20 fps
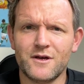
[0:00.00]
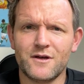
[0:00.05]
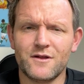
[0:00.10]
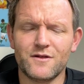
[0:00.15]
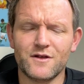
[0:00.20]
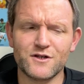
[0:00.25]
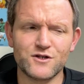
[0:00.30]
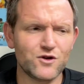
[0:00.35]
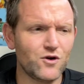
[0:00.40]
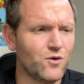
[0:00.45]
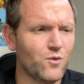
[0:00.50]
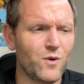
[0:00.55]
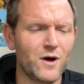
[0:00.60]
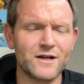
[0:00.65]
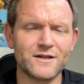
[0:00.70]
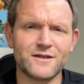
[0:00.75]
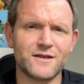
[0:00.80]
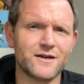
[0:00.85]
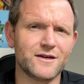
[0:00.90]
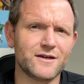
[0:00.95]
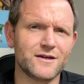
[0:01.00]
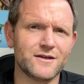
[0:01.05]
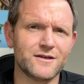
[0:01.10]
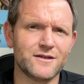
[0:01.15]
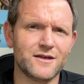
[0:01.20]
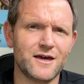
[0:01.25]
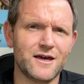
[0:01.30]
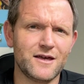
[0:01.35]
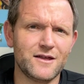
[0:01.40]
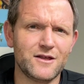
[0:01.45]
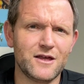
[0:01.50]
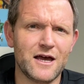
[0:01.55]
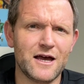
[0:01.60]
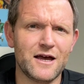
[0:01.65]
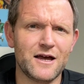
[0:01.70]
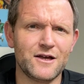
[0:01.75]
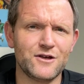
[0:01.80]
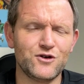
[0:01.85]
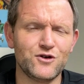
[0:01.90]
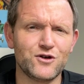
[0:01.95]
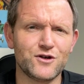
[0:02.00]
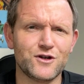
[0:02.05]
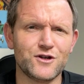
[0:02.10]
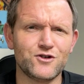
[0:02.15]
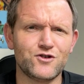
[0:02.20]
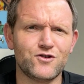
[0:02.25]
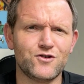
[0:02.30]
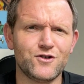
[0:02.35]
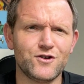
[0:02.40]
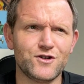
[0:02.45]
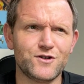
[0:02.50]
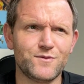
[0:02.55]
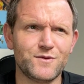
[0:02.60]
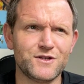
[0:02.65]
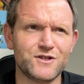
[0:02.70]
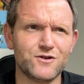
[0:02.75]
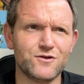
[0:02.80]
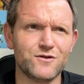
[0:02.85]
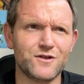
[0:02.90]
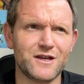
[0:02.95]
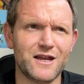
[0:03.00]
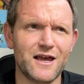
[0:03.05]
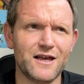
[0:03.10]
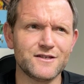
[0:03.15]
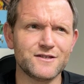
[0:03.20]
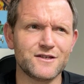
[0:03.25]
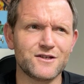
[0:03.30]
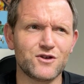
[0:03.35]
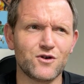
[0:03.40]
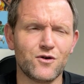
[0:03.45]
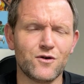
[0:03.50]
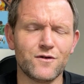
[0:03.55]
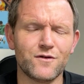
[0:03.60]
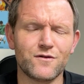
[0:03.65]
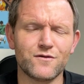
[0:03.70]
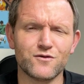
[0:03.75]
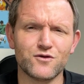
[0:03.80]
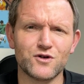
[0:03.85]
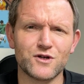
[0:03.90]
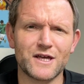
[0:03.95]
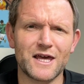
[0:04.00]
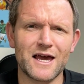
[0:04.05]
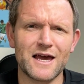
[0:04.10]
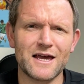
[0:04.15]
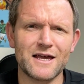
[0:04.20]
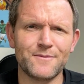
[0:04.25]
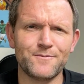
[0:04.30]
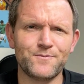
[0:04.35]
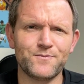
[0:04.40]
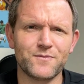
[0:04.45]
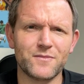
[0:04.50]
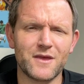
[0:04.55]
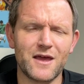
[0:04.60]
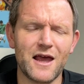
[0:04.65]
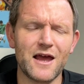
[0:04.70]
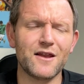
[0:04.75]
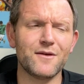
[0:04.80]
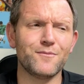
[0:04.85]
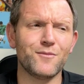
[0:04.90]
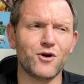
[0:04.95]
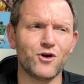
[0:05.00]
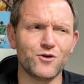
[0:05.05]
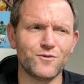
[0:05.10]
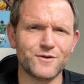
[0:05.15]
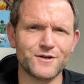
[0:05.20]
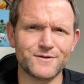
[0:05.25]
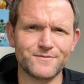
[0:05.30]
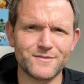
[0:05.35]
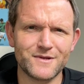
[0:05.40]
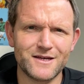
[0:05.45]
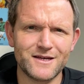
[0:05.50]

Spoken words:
There's not one kicker that you could introduce me to that hasn't gone through a game, had a moment,